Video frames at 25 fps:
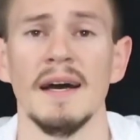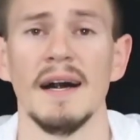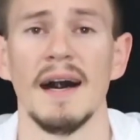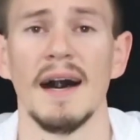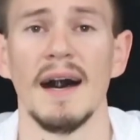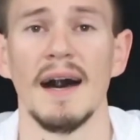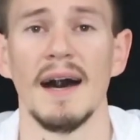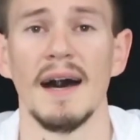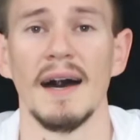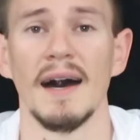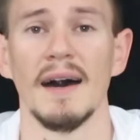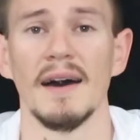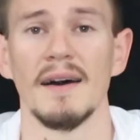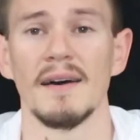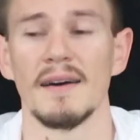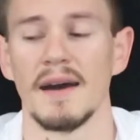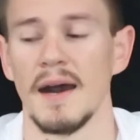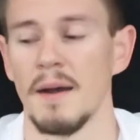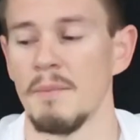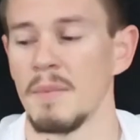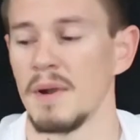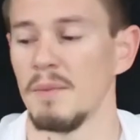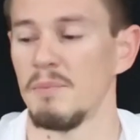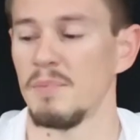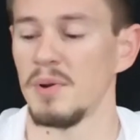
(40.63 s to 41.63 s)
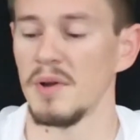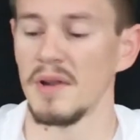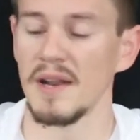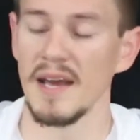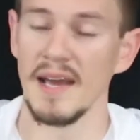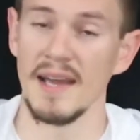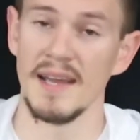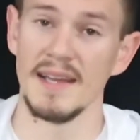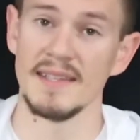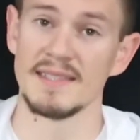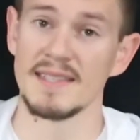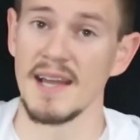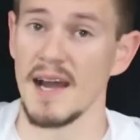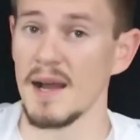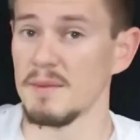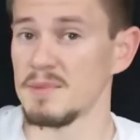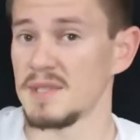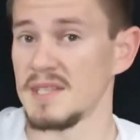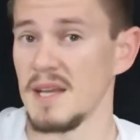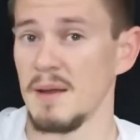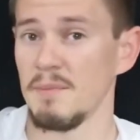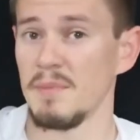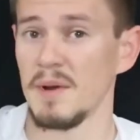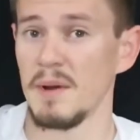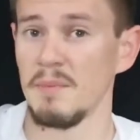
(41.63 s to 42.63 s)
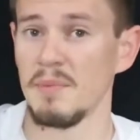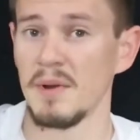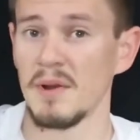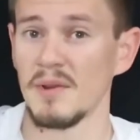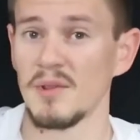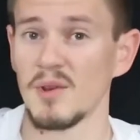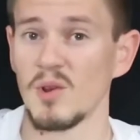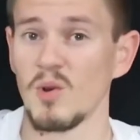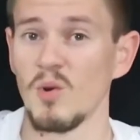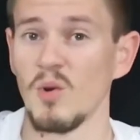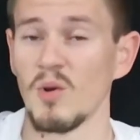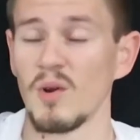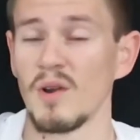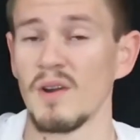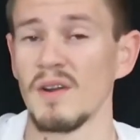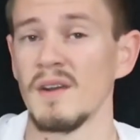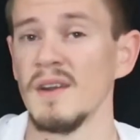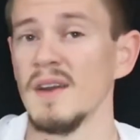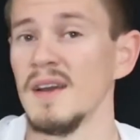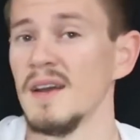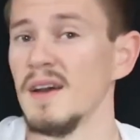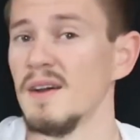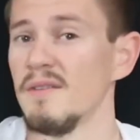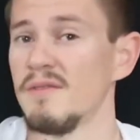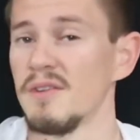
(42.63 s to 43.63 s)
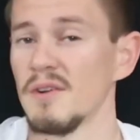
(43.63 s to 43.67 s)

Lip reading: I'm going to put a timestamp up here in the corner.